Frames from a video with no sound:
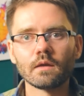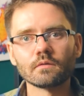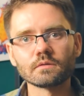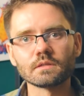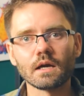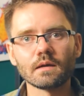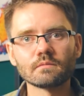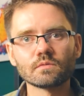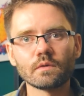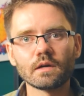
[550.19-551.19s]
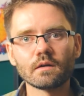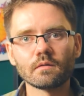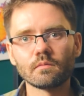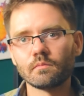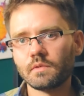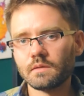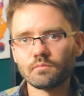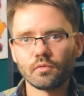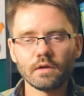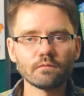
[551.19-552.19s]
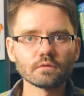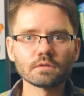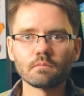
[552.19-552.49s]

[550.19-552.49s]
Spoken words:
There's times where being playful is